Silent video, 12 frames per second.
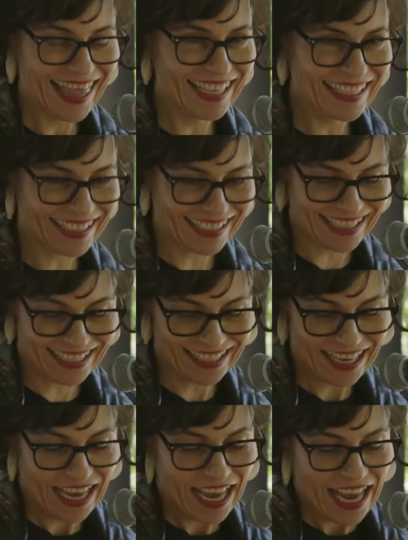Listen,
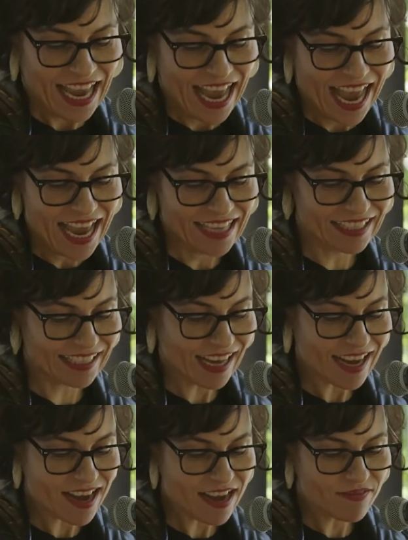in
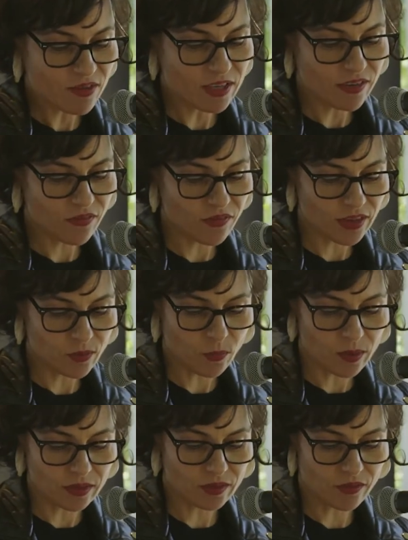Sarajevo, the fit
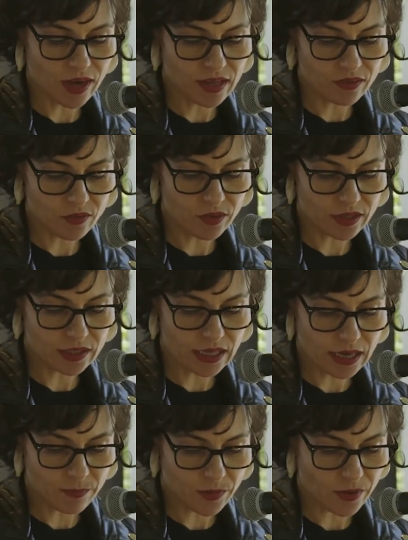ones ran through the
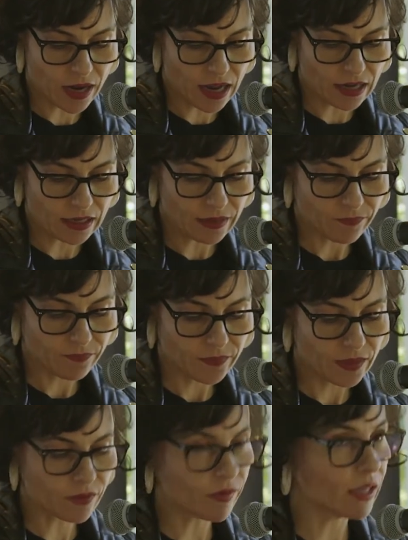sniper alley.
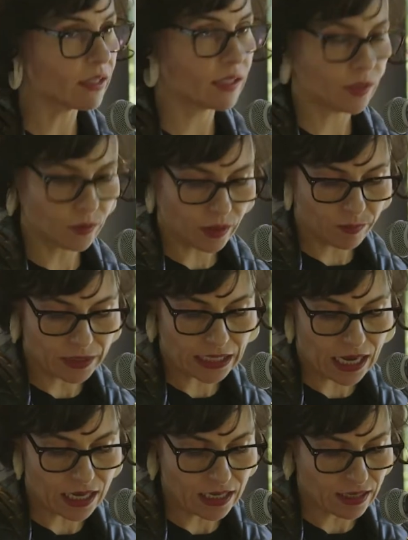The rest took up
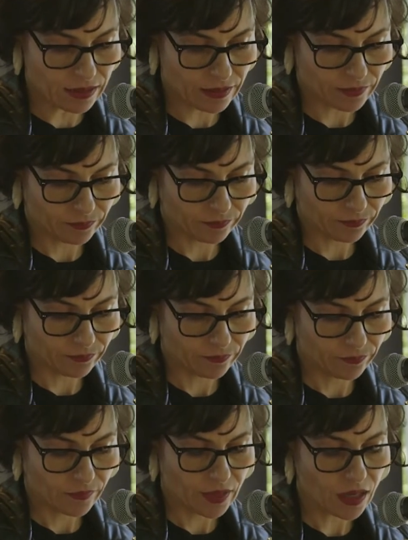dying.
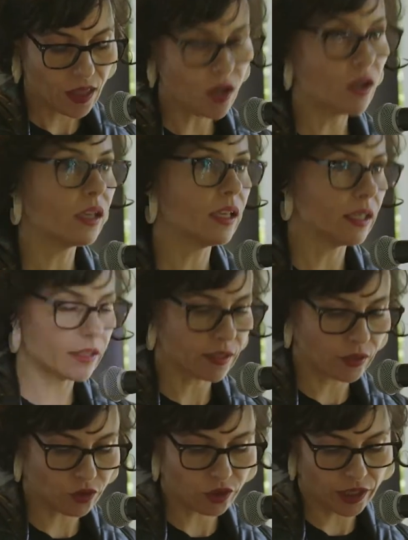Longing is a
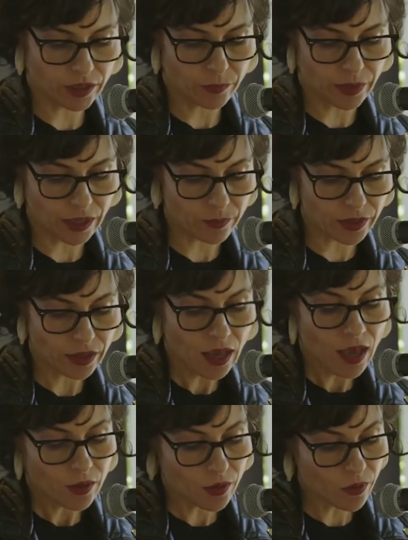trick, baby.
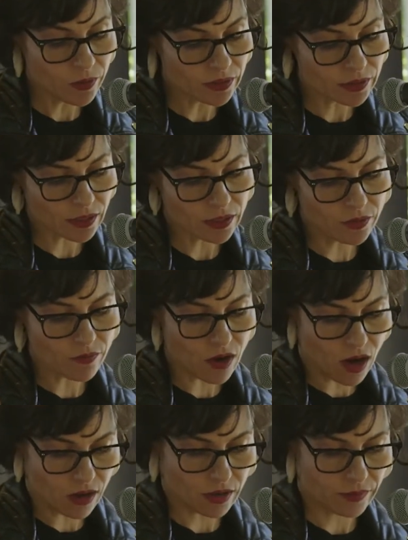Go inside a
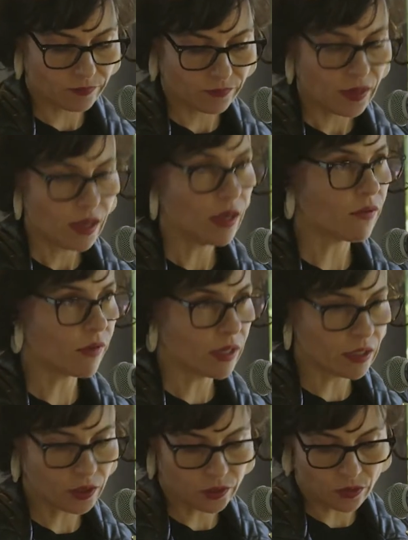rock, a
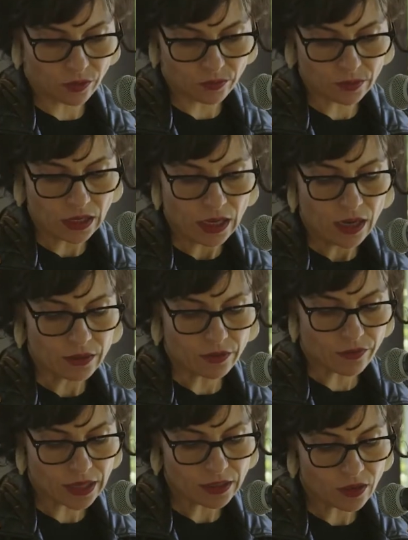ringtone, the
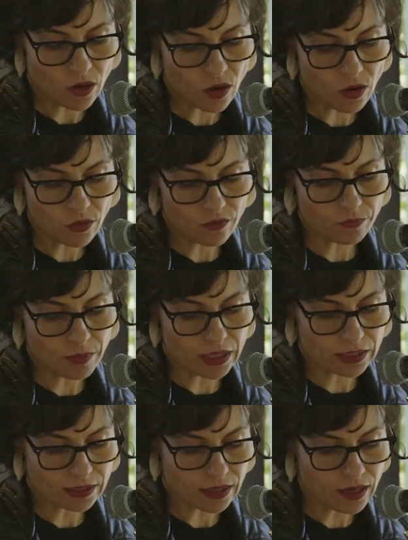red coal of
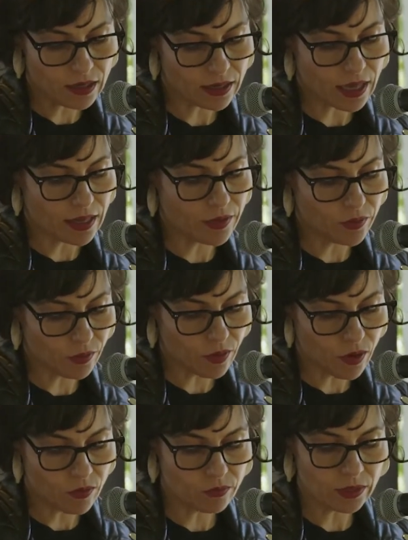my tongue, and you'll
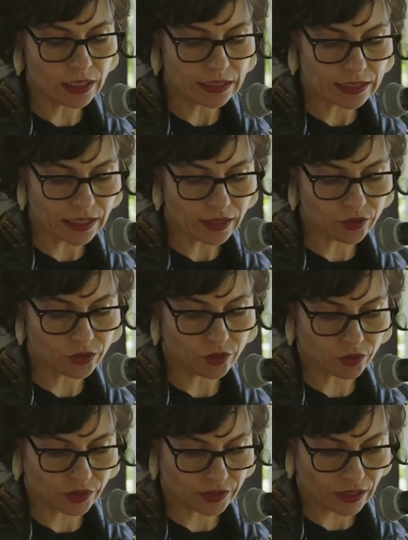only taste
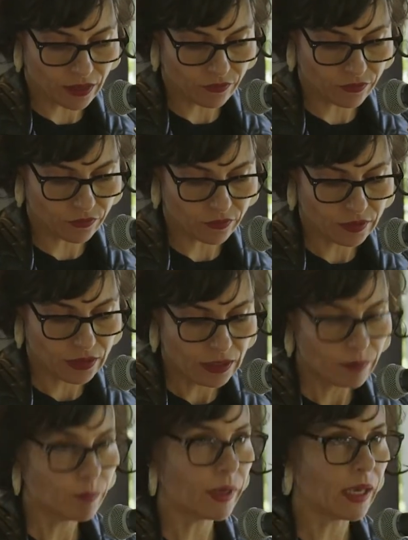yourself.
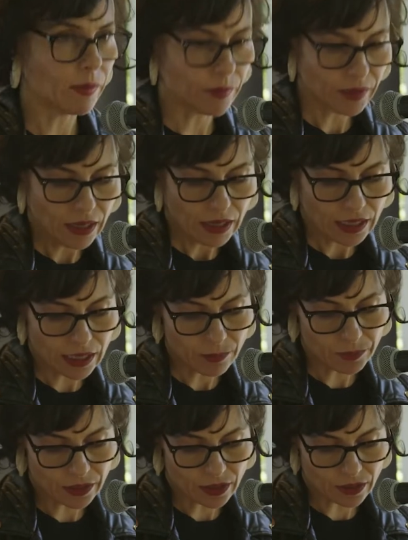Babe,
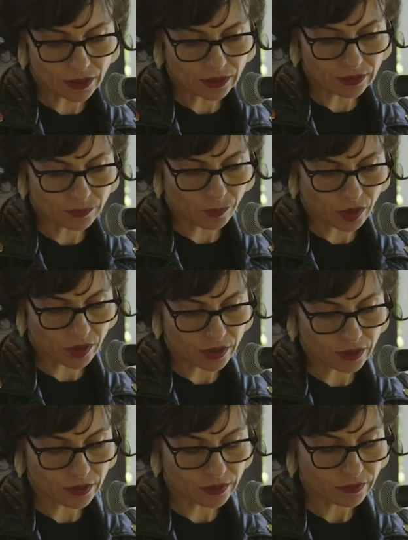Keep the curtains
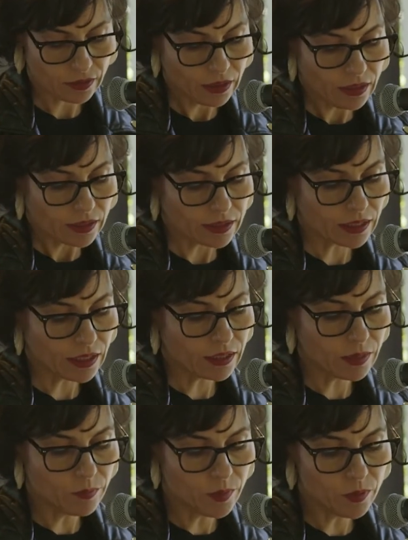parted. See
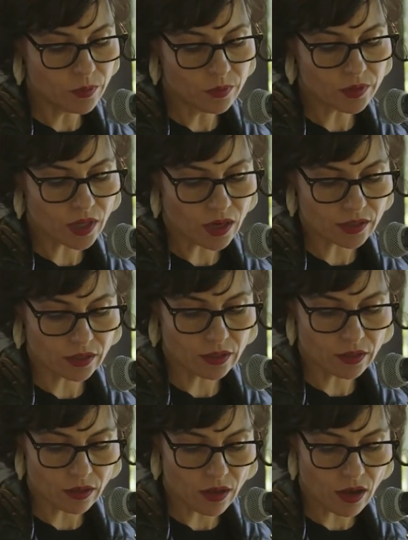the moon tossing
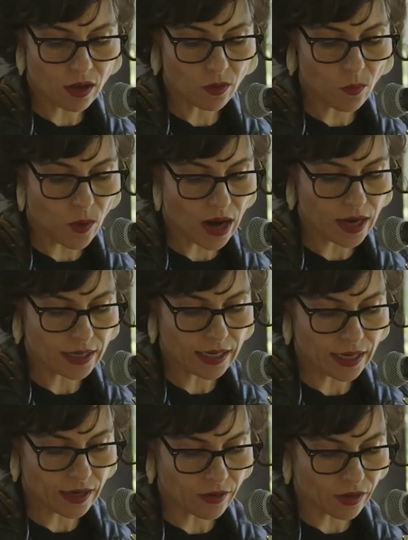her long white
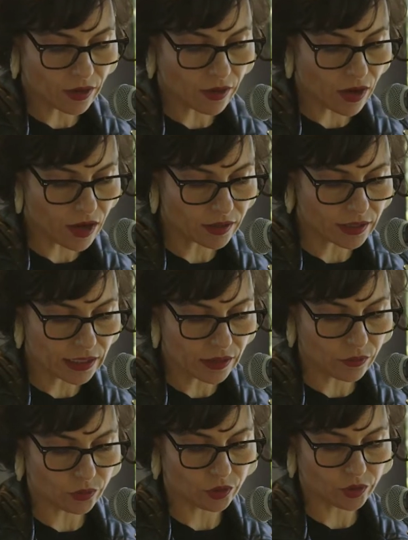hair across the
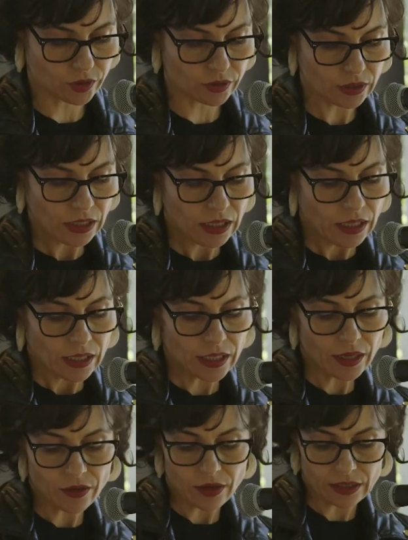ocean.
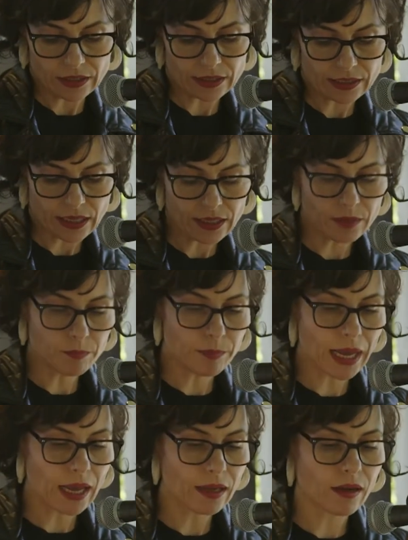Hear its steady
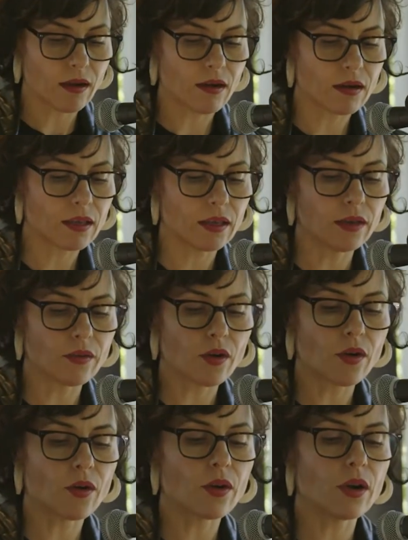back arcing
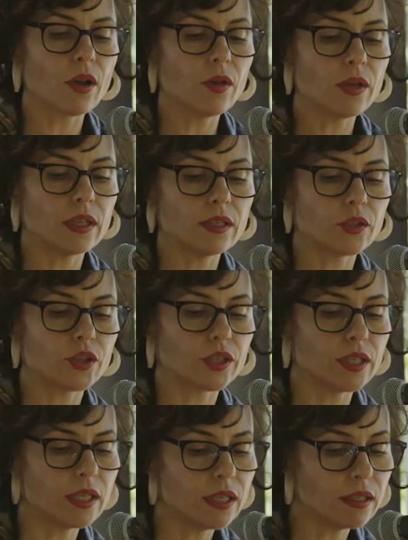roar. Look at the
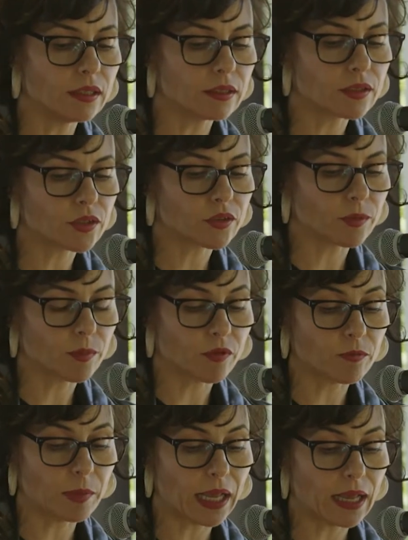chenille strip
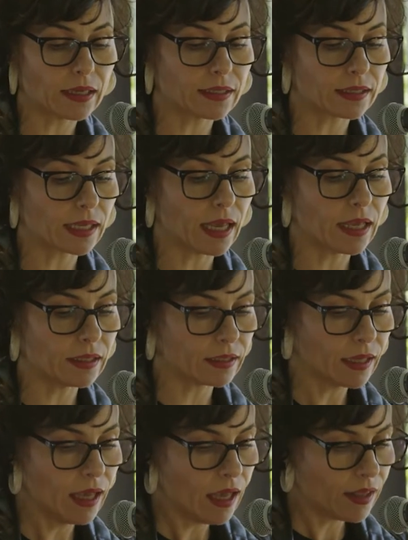of black sand,
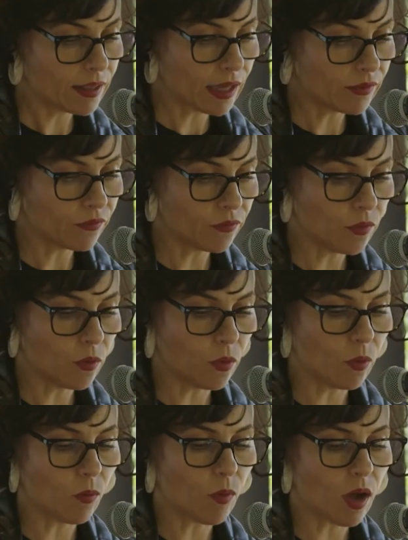that
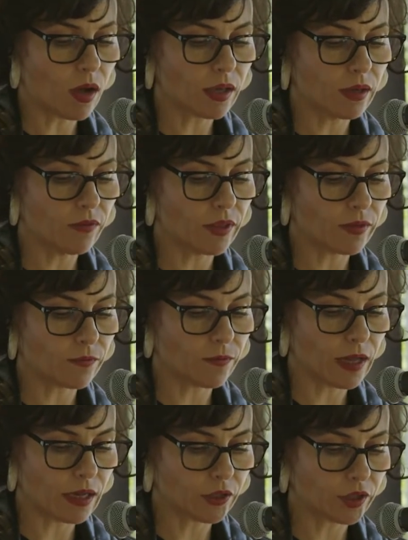fool walking with a
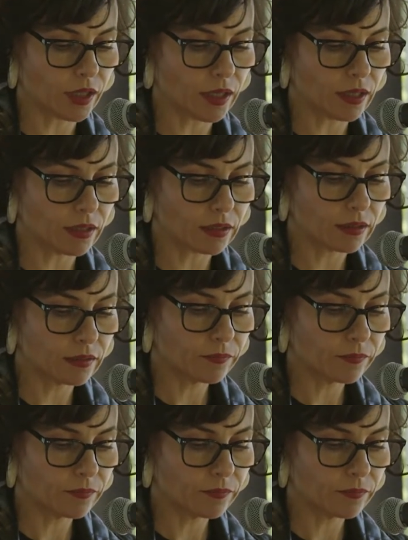flashlight.